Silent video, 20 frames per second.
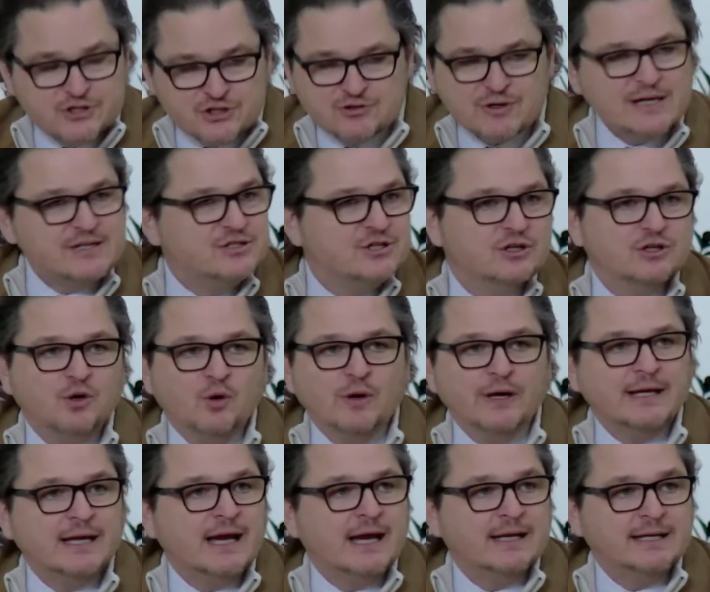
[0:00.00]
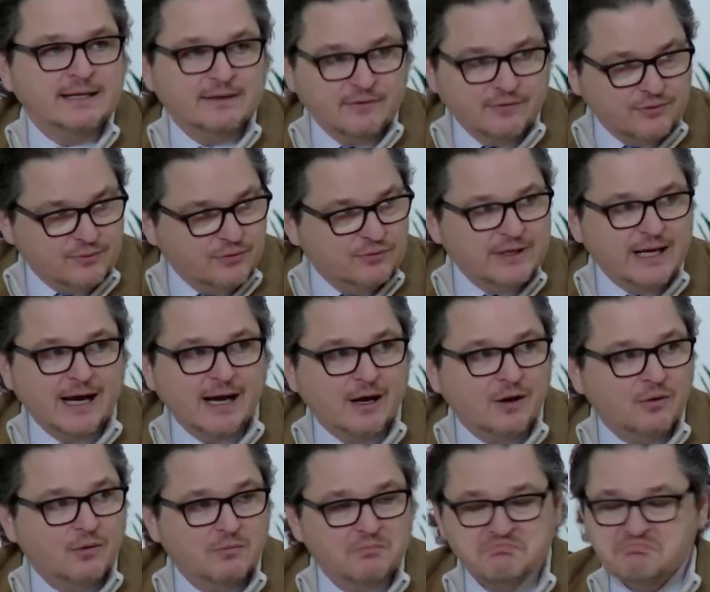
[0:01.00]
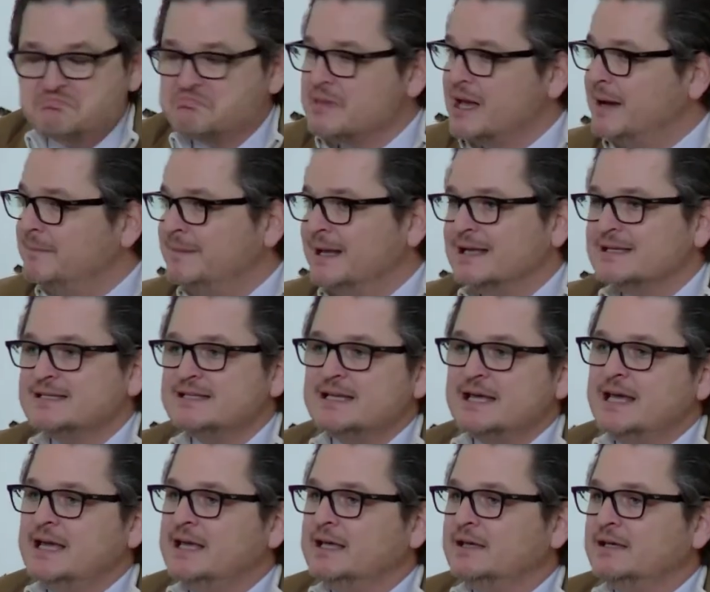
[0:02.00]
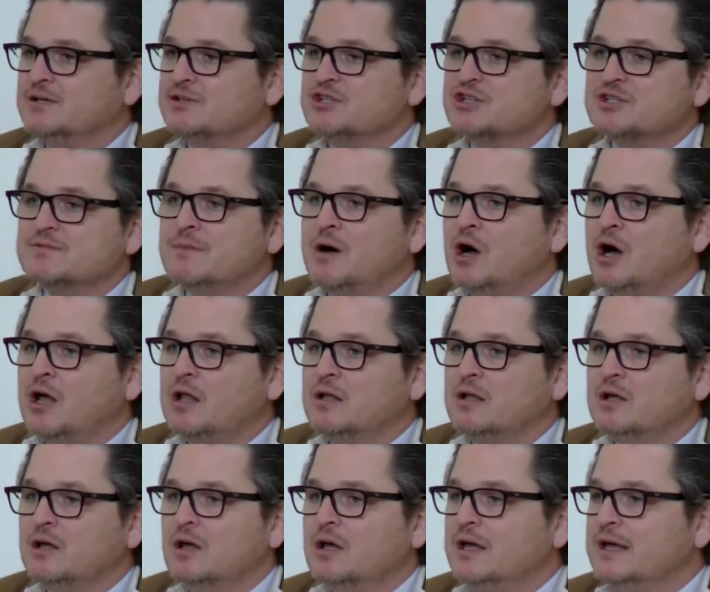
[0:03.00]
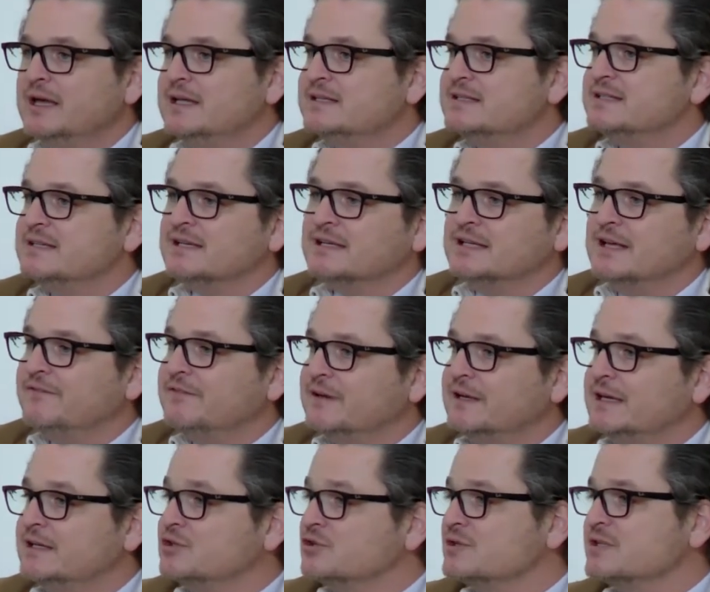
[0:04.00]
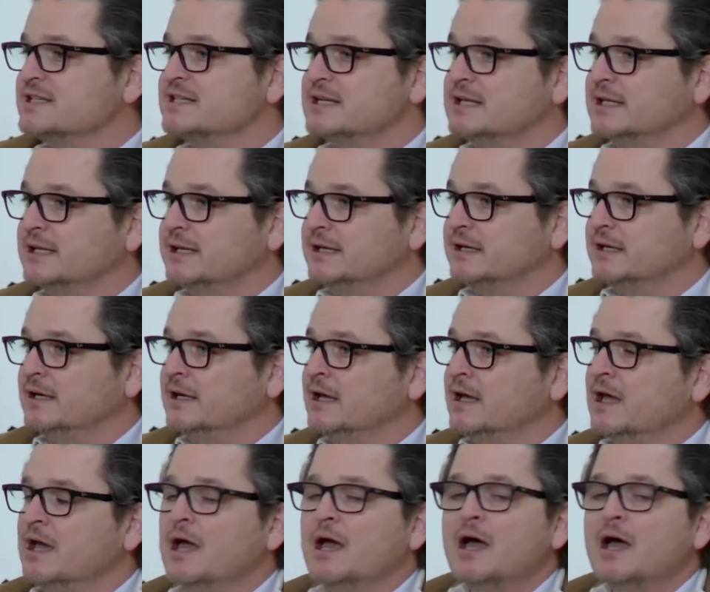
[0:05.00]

The stress you're going on through now, I'm not saying is small, insignificant, or silly,